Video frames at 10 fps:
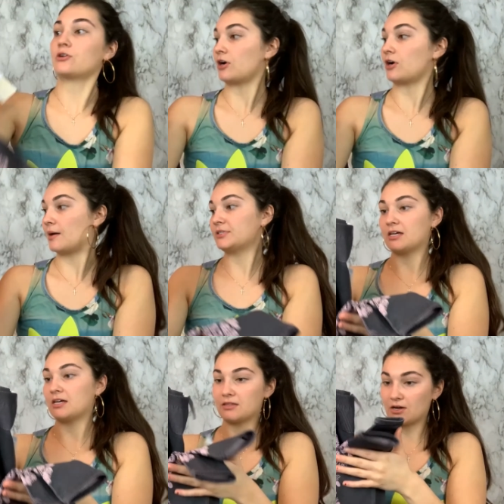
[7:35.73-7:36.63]
they're cropped
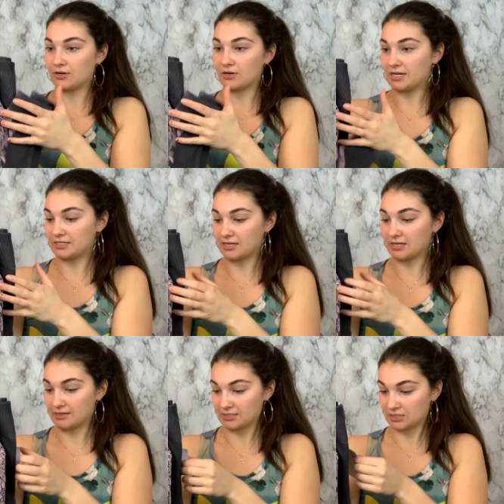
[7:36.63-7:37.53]
and they are a
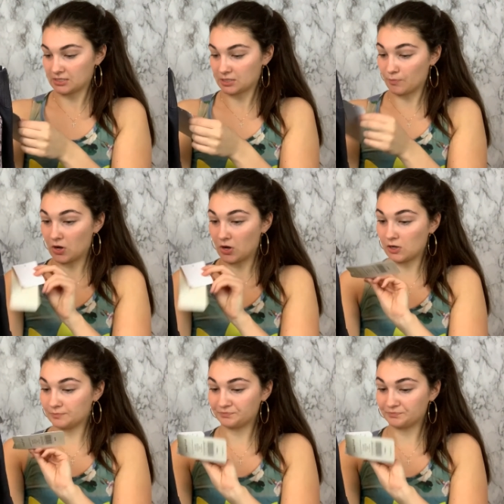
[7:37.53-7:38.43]
size
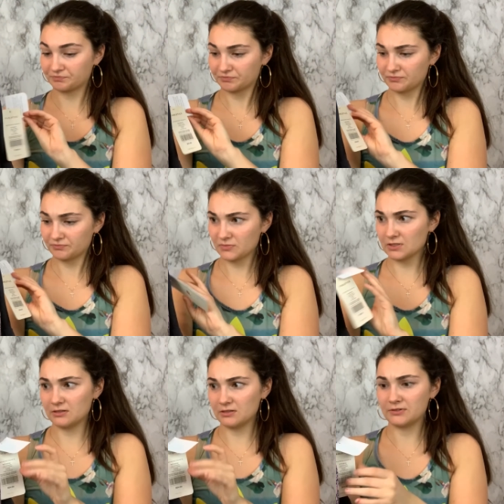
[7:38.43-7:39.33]
small.
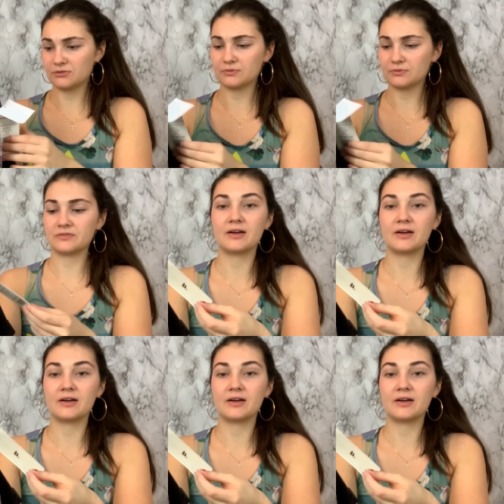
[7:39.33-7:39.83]
And if you don't know what the